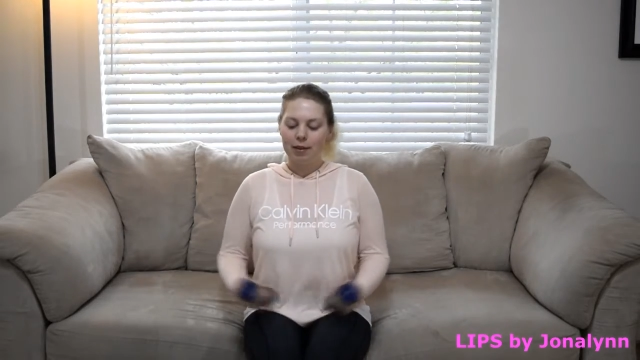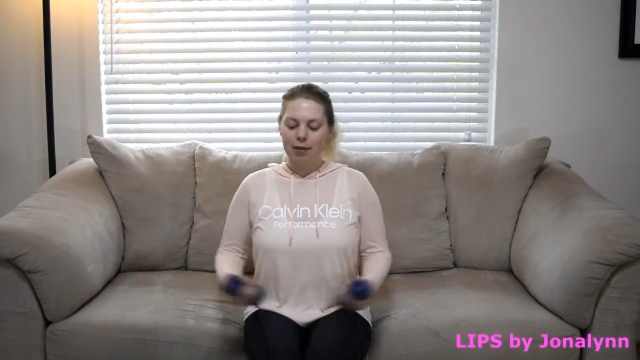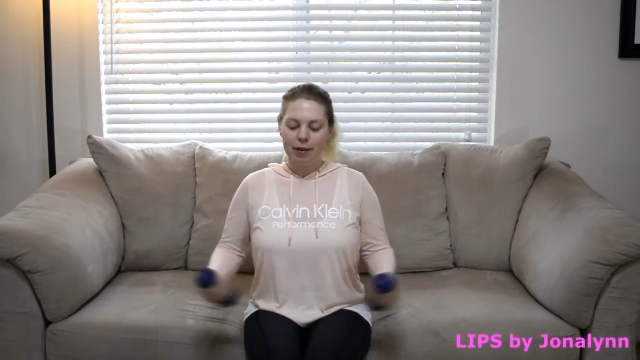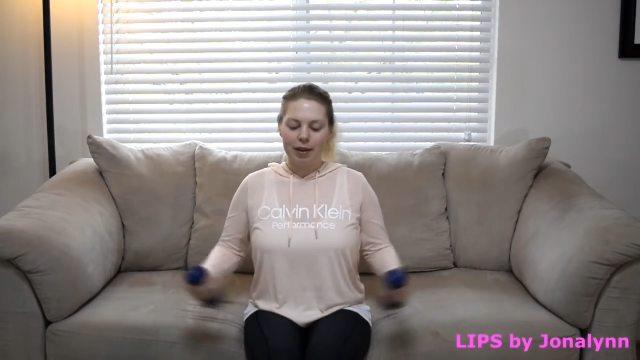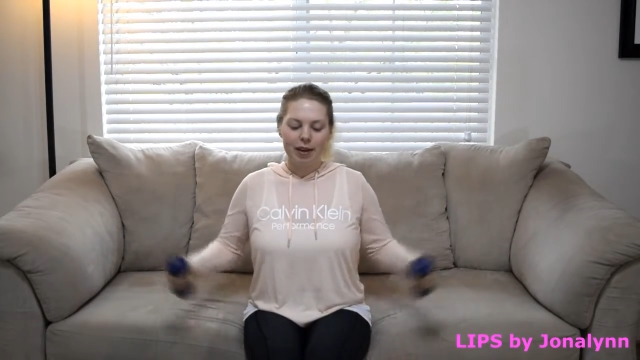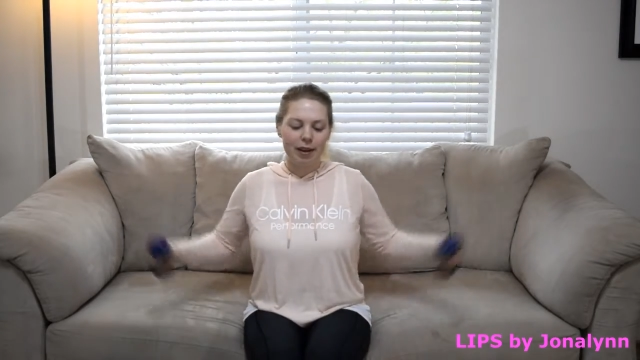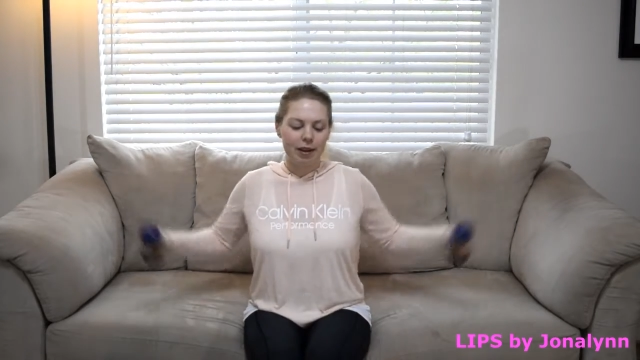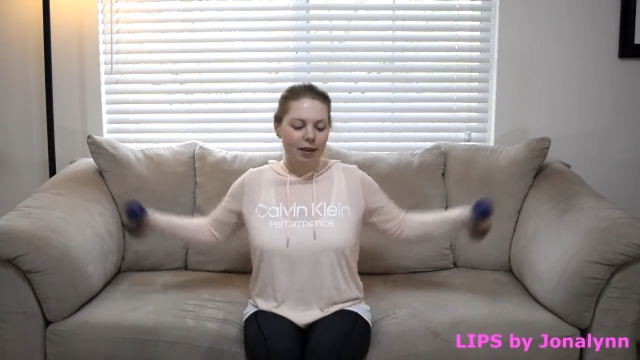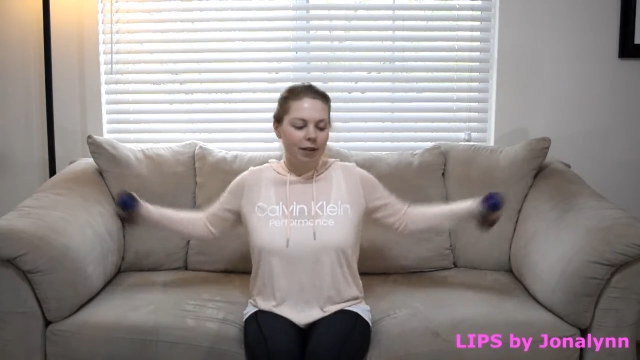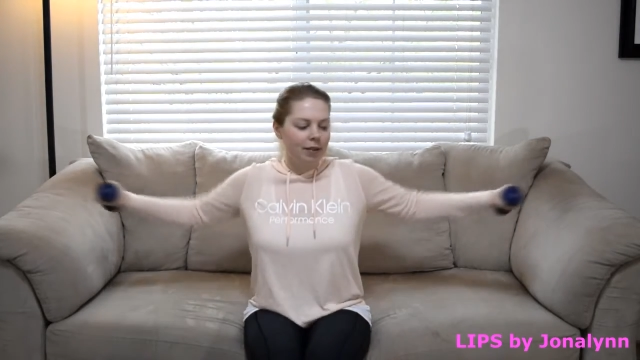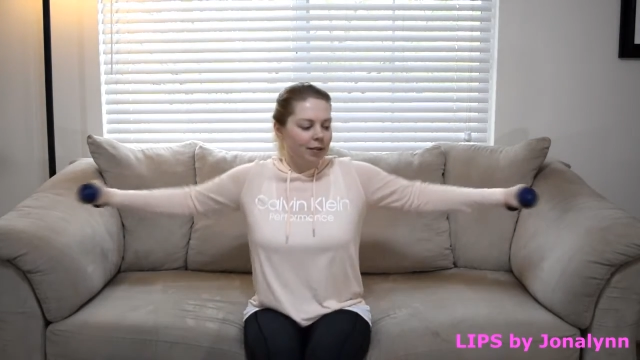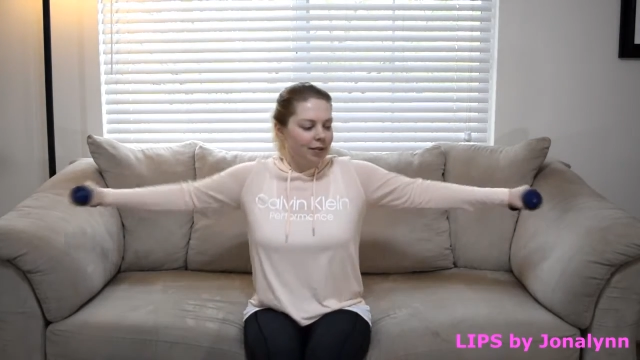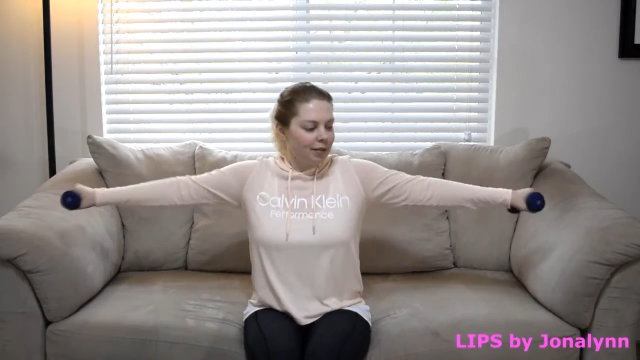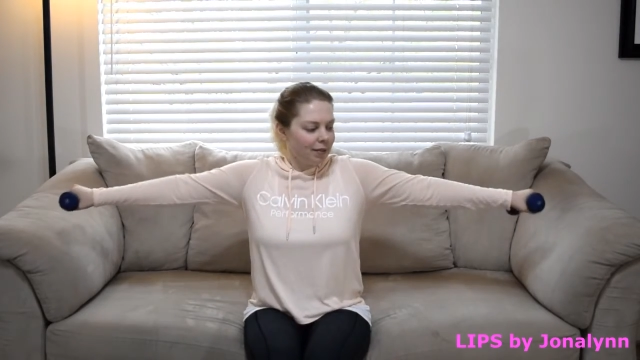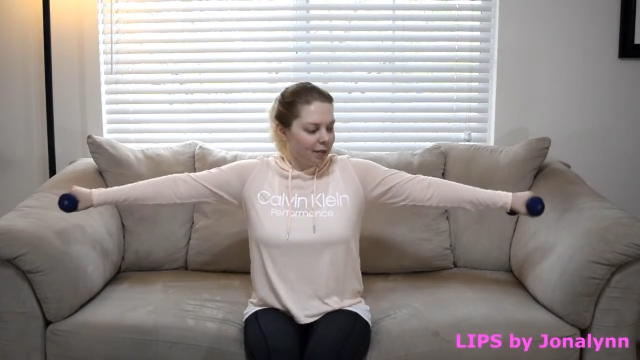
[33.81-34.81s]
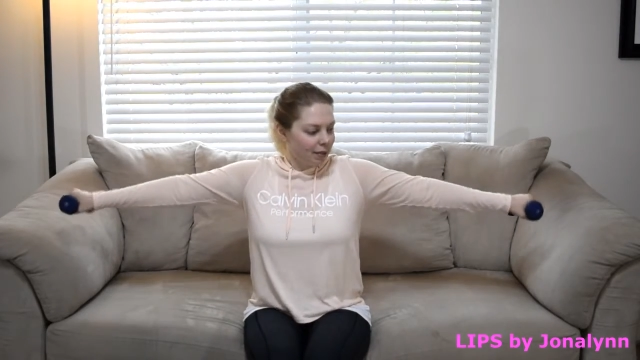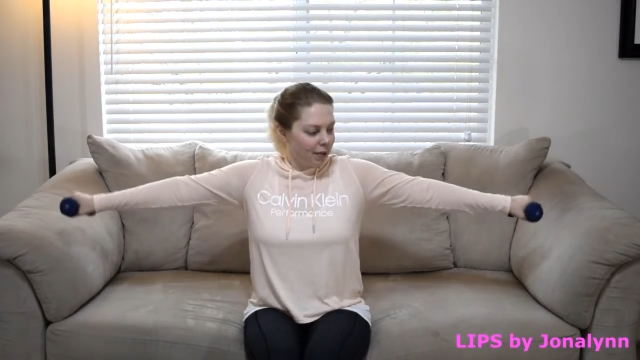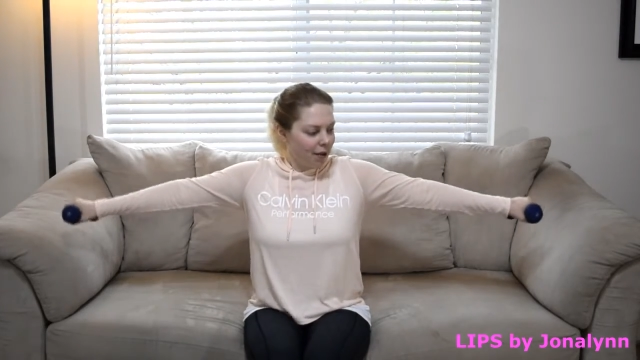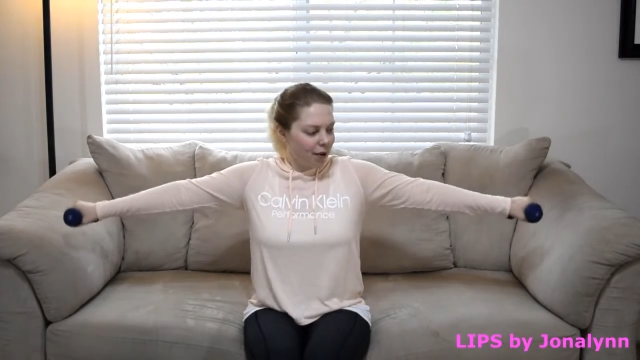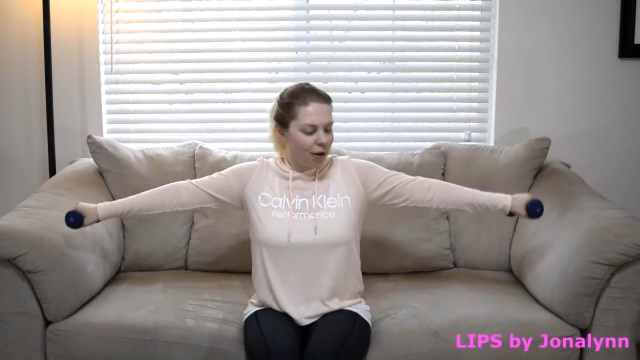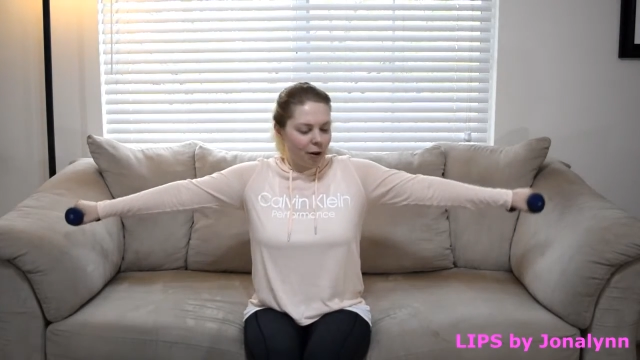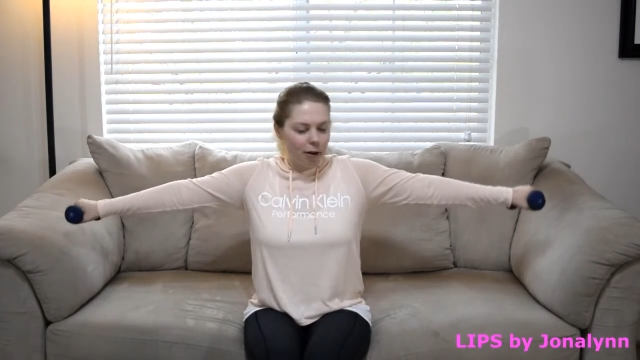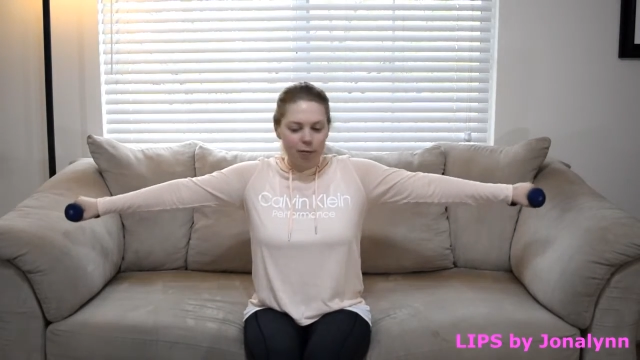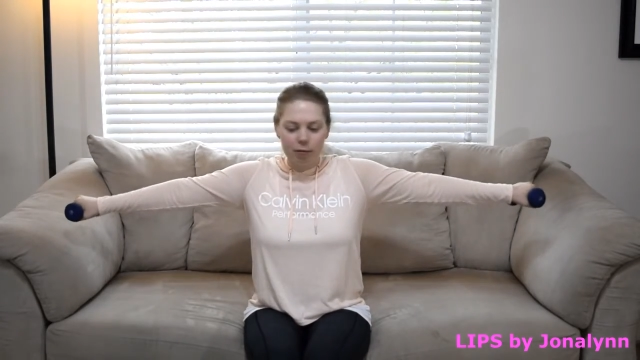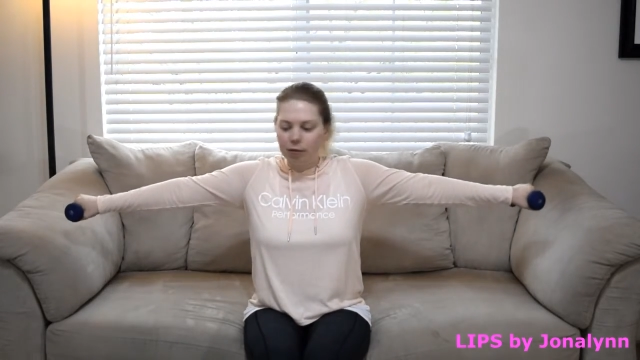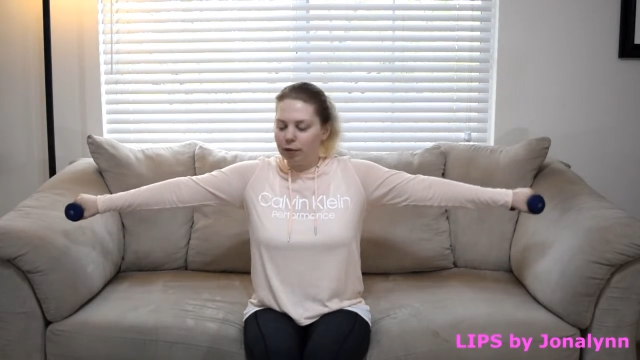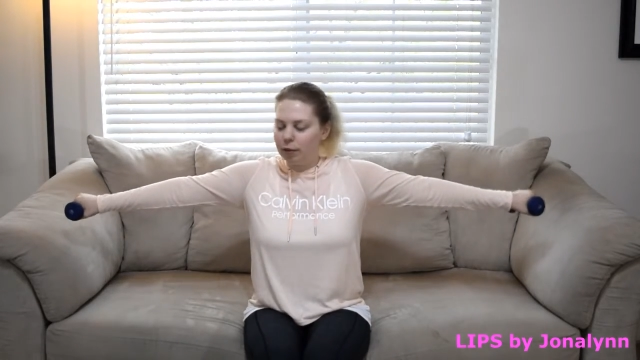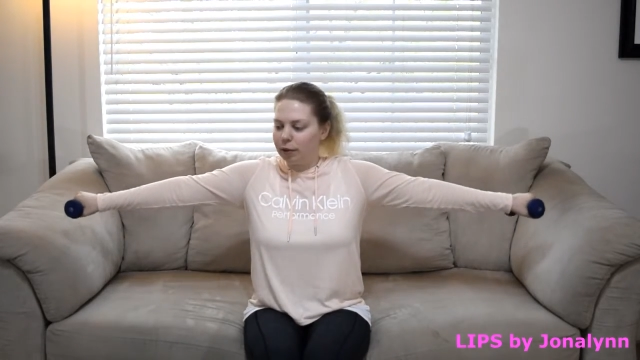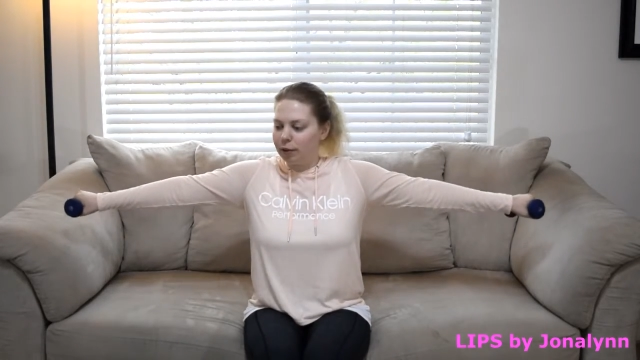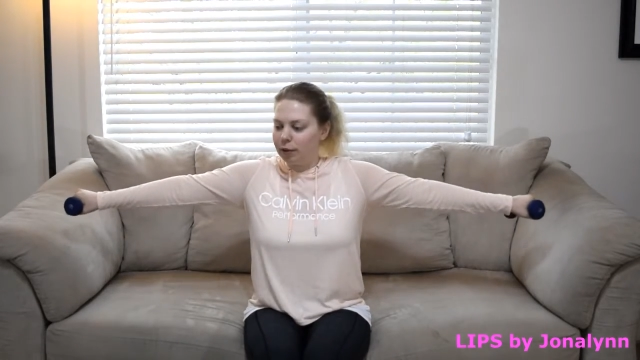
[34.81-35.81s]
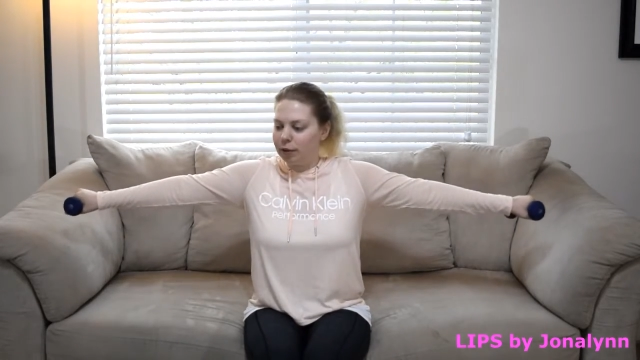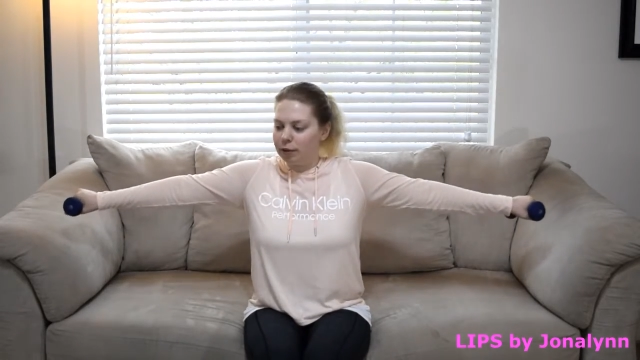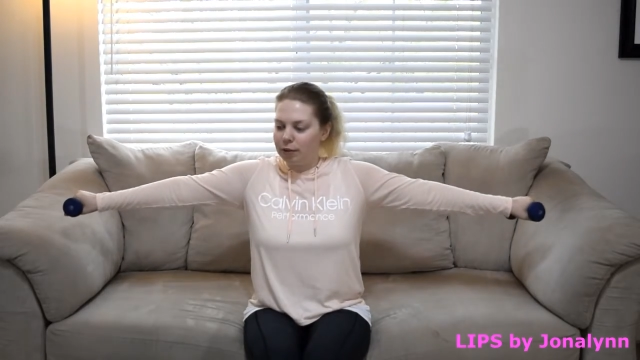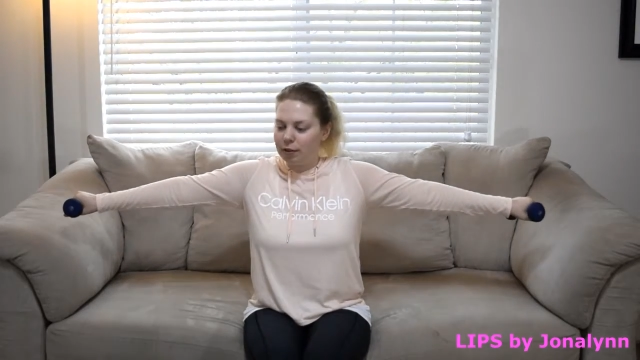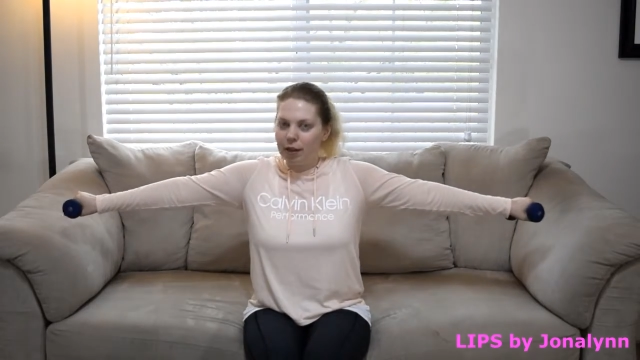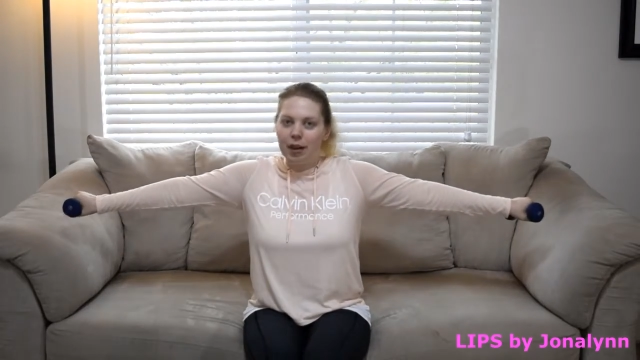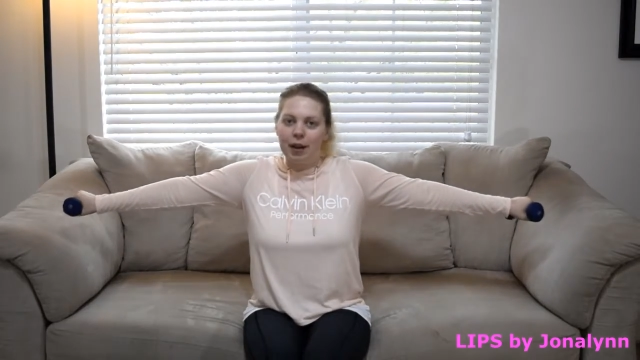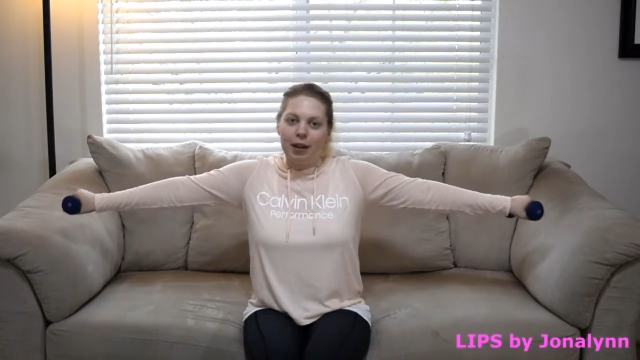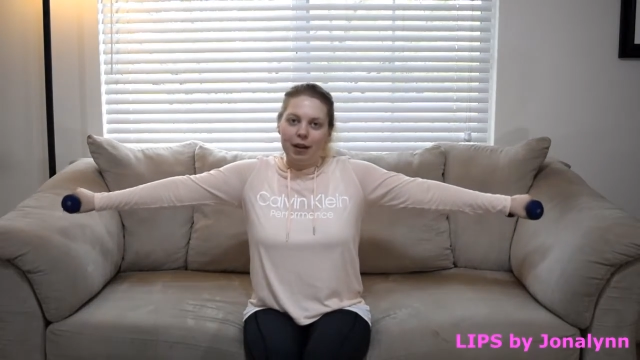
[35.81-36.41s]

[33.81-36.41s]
doing arm circles.